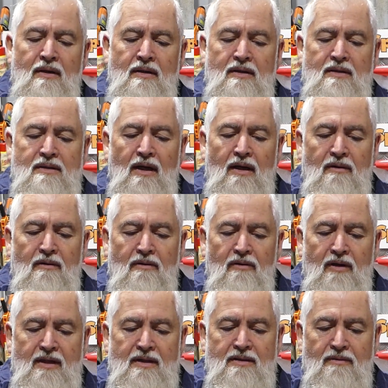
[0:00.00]
There's no
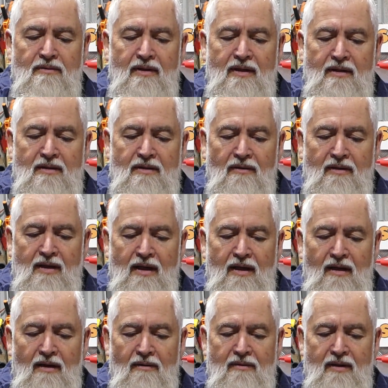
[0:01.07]
grease or anything like
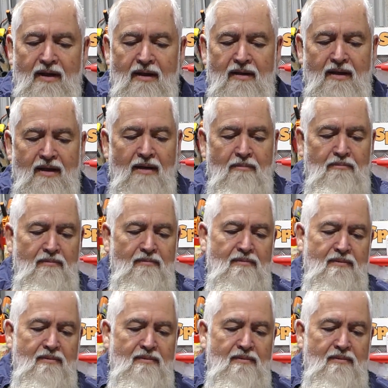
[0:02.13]
that holding anything up.